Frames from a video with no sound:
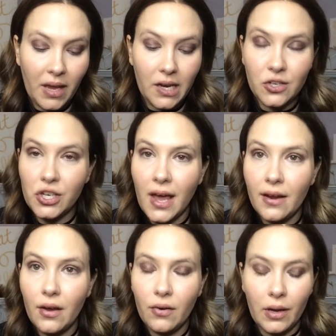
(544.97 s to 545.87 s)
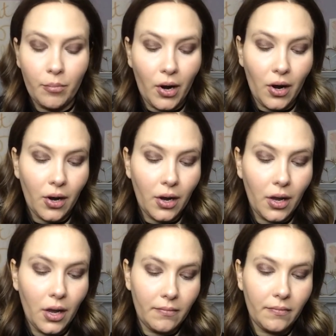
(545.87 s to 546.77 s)
Baked Shadow in Bark.
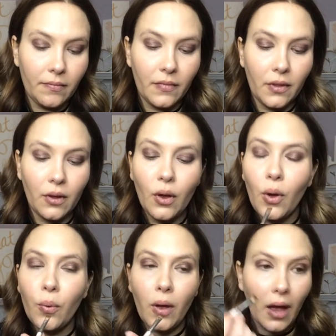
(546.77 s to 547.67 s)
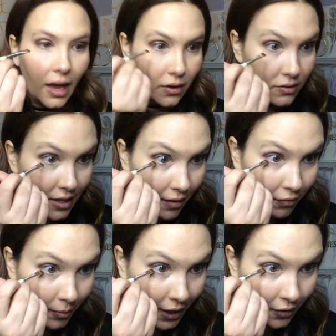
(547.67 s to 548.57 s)
I use that
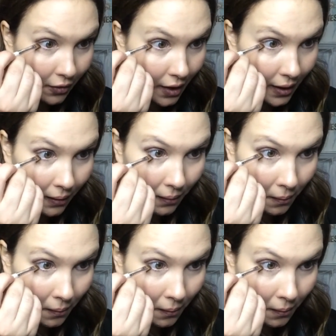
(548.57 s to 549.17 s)
for my under eye.